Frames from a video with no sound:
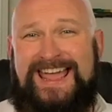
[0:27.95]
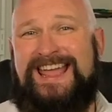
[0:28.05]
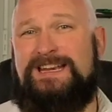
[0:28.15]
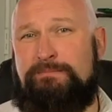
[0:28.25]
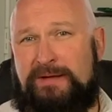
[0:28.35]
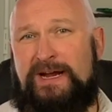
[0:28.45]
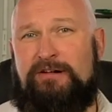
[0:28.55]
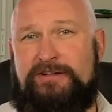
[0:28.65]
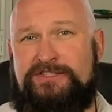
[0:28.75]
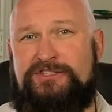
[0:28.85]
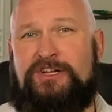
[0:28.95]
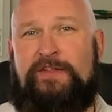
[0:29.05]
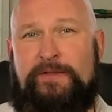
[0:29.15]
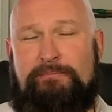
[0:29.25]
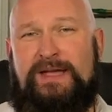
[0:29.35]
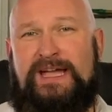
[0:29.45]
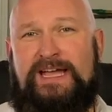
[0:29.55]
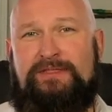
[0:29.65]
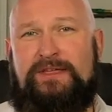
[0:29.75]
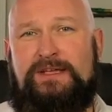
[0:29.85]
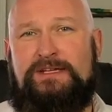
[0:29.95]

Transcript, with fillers: and parents on the path